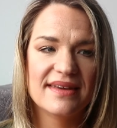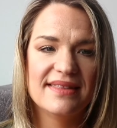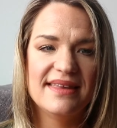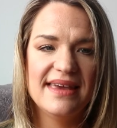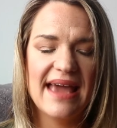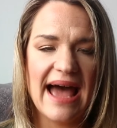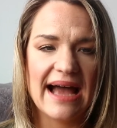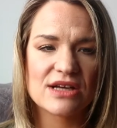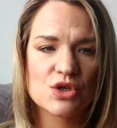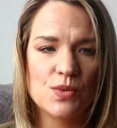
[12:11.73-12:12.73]
the
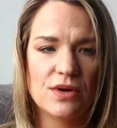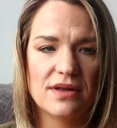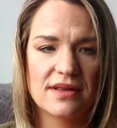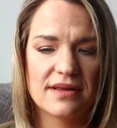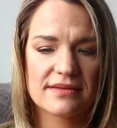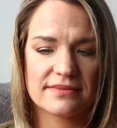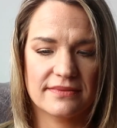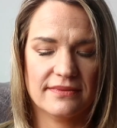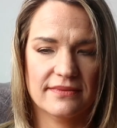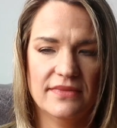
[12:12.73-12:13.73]
actual
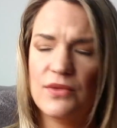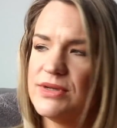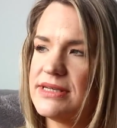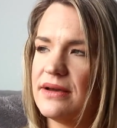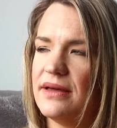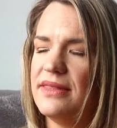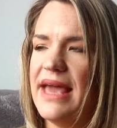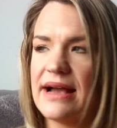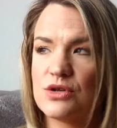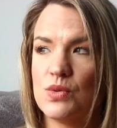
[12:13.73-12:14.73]

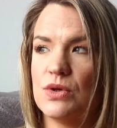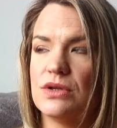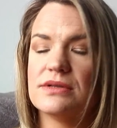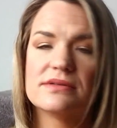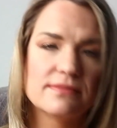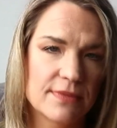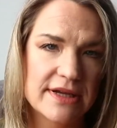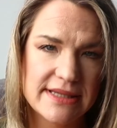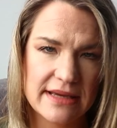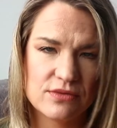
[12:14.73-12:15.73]

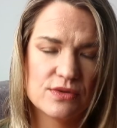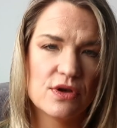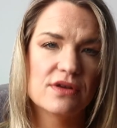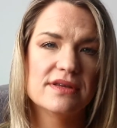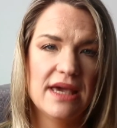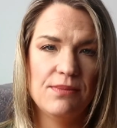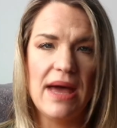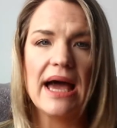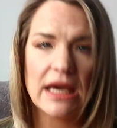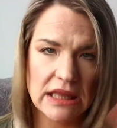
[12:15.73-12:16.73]
blood test result came
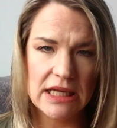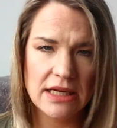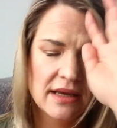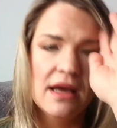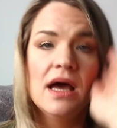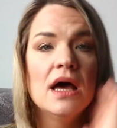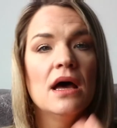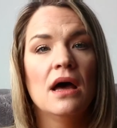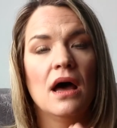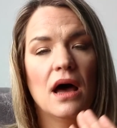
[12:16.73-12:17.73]
back, and
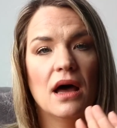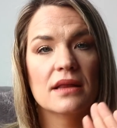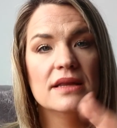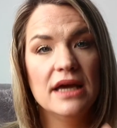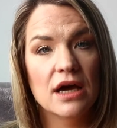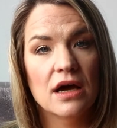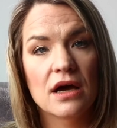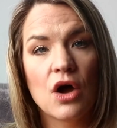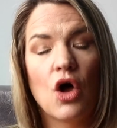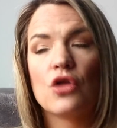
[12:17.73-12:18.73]
then
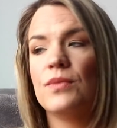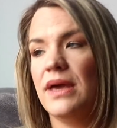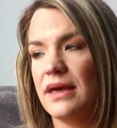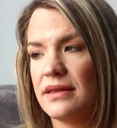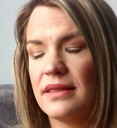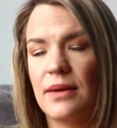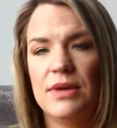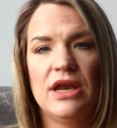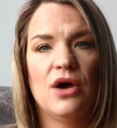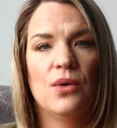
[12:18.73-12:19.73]
Leah called me and let
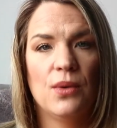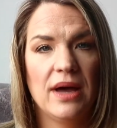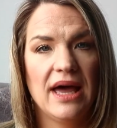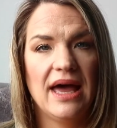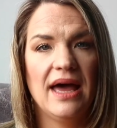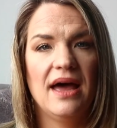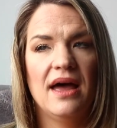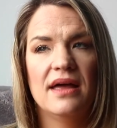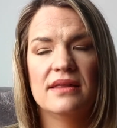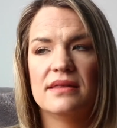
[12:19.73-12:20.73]
me know,
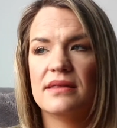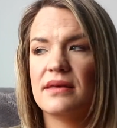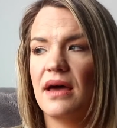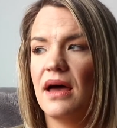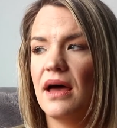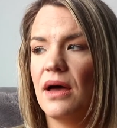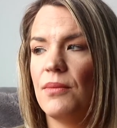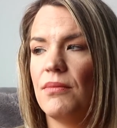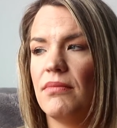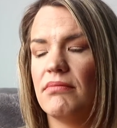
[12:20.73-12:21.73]

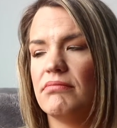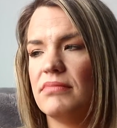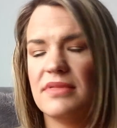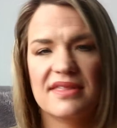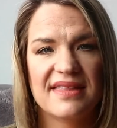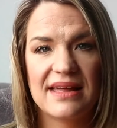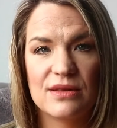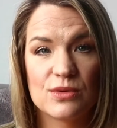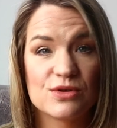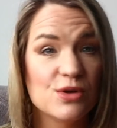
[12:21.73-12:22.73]
and
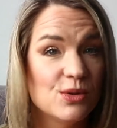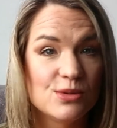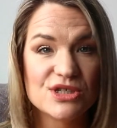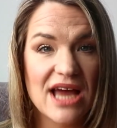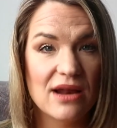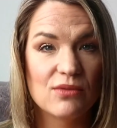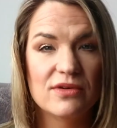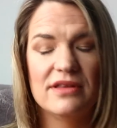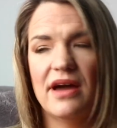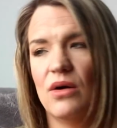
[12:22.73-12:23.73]
then there was no shadow
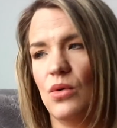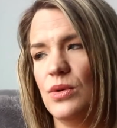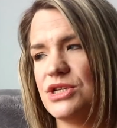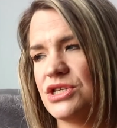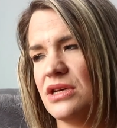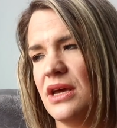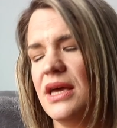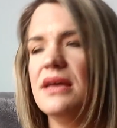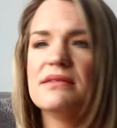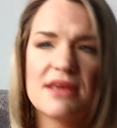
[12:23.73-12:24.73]
of a doubt, which
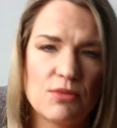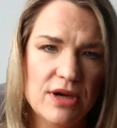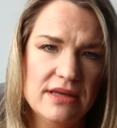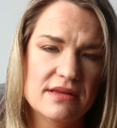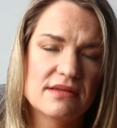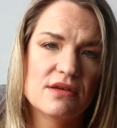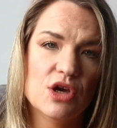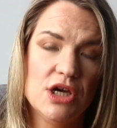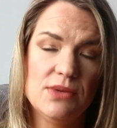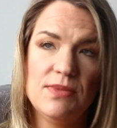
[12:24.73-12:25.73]
in some ways is
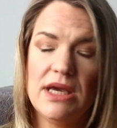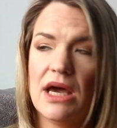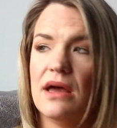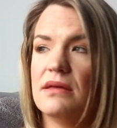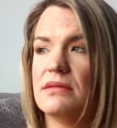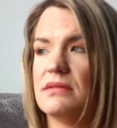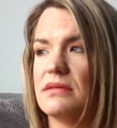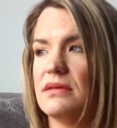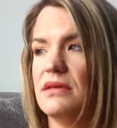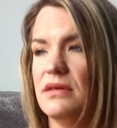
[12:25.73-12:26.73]
good because